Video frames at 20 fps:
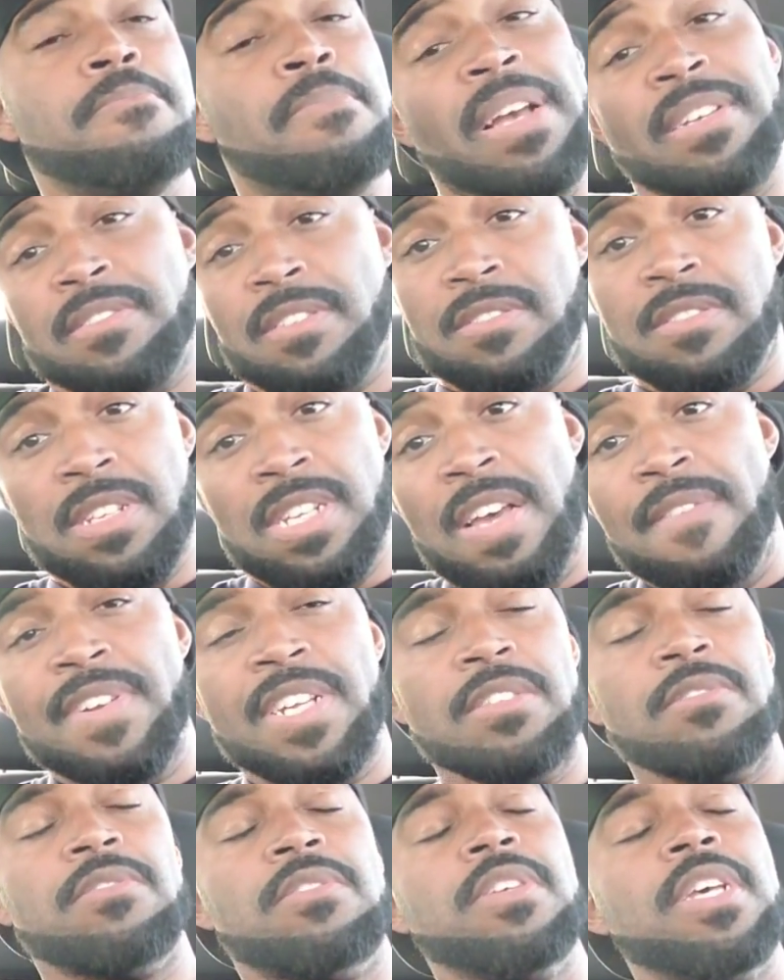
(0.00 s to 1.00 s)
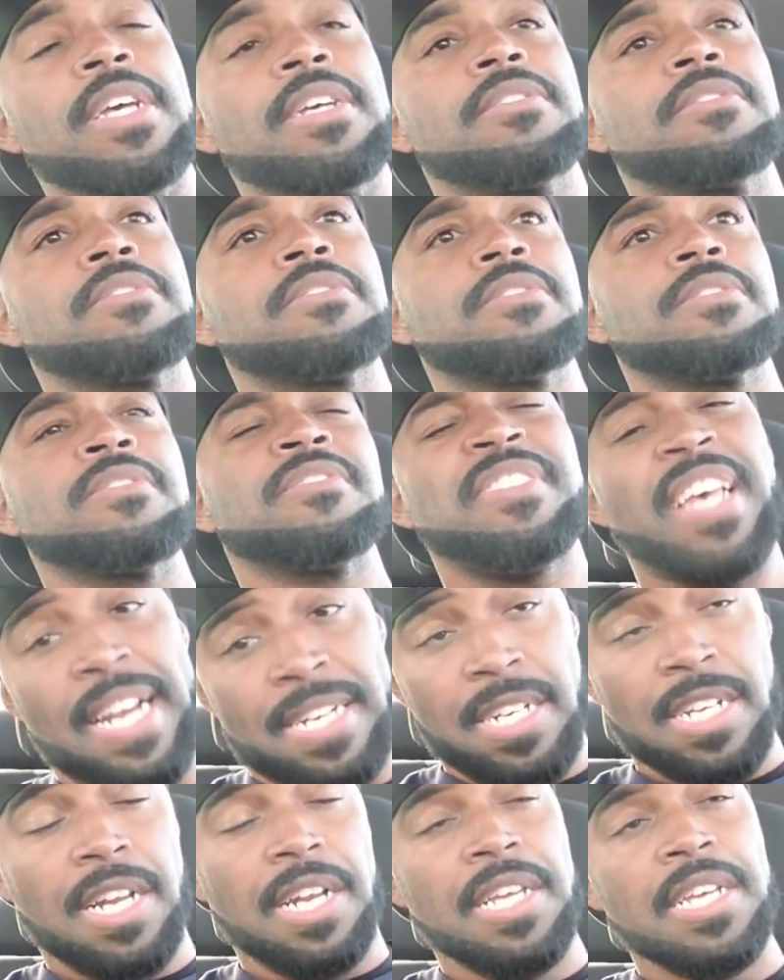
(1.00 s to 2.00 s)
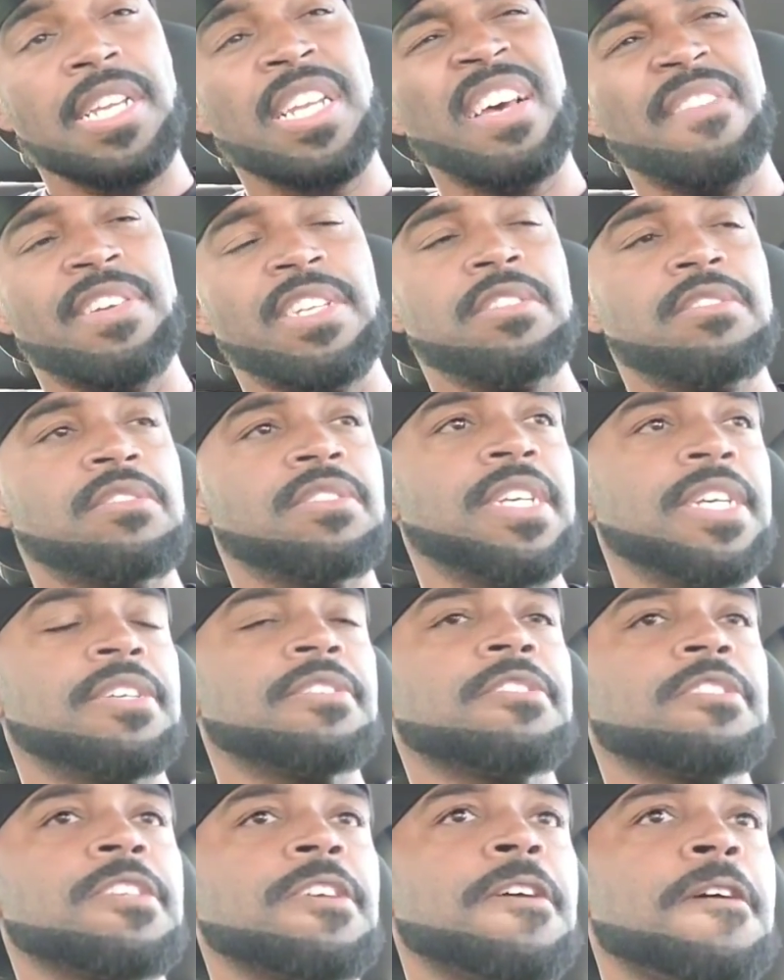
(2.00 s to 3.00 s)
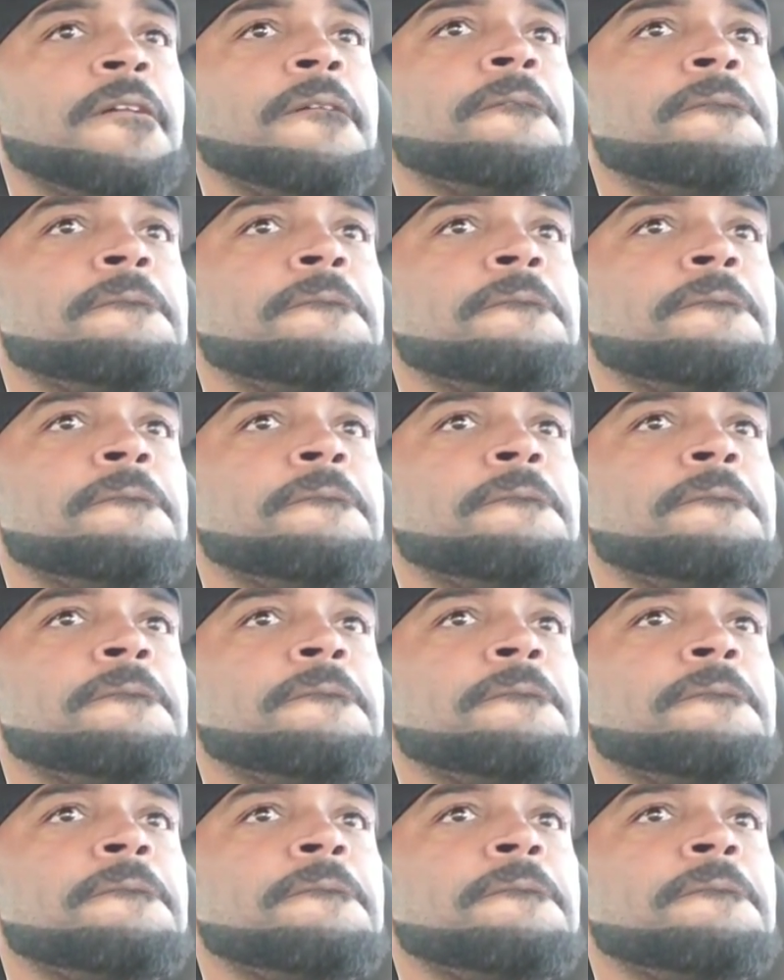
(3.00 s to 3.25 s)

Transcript: Makes us 11-6. Technically 11-6.